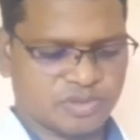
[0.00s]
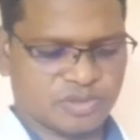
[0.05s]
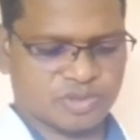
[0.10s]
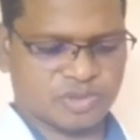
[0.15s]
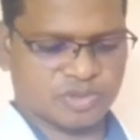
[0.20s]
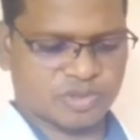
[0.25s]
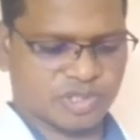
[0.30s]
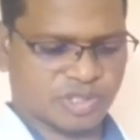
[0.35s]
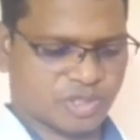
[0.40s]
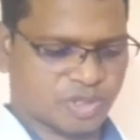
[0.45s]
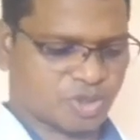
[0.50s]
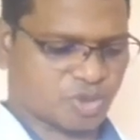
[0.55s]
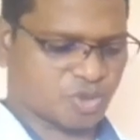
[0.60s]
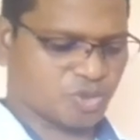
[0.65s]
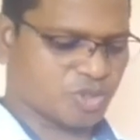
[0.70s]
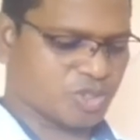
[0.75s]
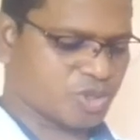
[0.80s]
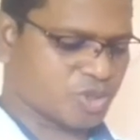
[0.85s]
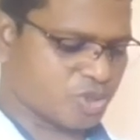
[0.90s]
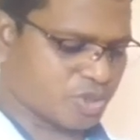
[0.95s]
So dear
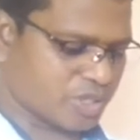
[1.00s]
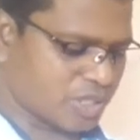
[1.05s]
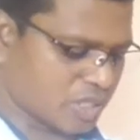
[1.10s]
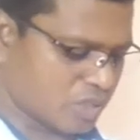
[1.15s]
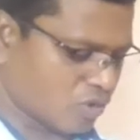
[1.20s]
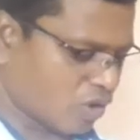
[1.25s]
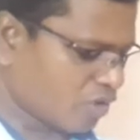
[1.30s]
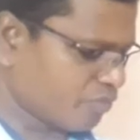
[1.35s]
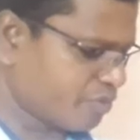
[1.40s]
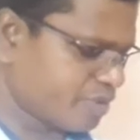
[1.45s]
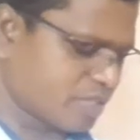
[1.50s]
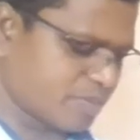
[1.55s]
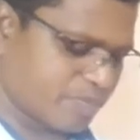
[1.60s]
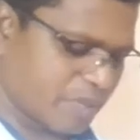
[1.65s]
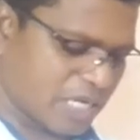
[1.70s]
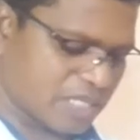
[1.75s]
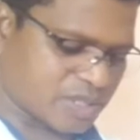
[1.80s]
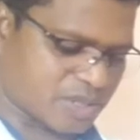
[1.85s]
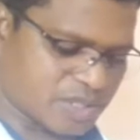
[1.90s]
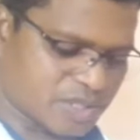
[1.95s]
students, okay, along with the
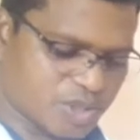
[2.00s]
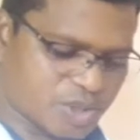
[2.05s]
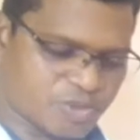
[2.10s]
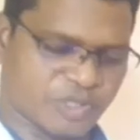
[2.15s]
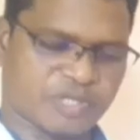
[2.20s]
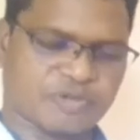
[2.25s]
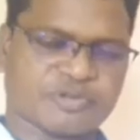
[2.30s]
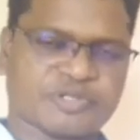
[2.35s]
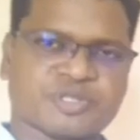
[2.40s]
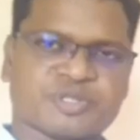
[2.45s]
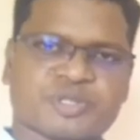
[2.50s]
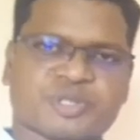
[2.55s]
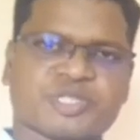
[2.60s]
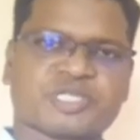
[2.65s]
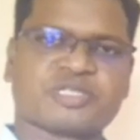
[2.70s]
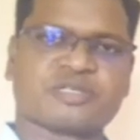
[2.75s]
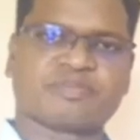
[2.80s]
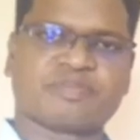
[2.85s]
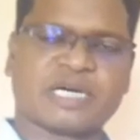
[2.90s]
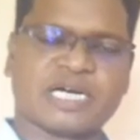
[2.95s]
past tense we are going to see
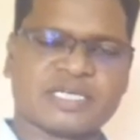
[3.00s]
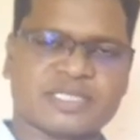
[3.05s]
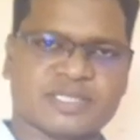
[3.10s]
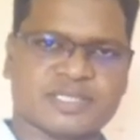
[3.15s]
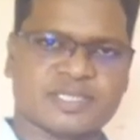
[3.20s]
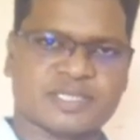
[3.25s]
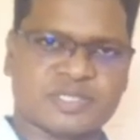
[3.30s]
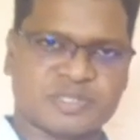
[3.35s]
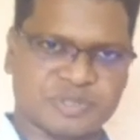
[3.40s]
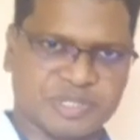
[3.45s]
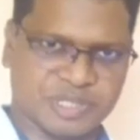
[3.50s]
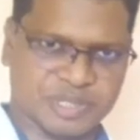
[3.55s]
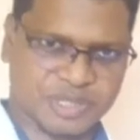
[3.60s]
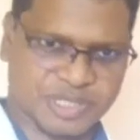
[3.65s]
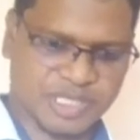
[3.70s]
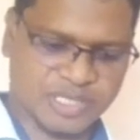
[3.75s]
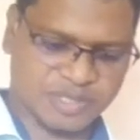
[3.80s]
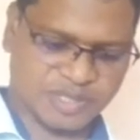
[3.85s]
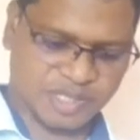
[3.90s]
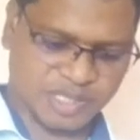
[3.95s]
the past continuous
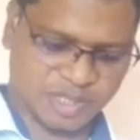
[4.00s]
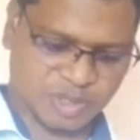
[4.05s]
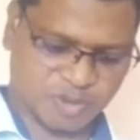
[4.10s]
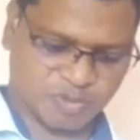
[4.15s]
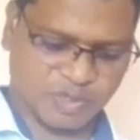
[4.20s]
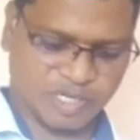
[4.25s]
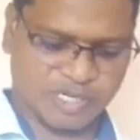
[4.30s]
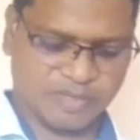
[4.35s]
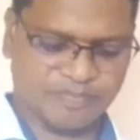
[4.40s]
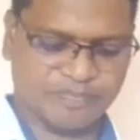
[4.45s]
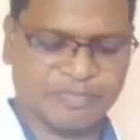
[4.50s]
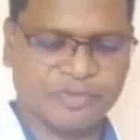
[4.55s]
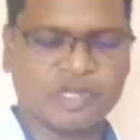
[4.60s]
tense as well.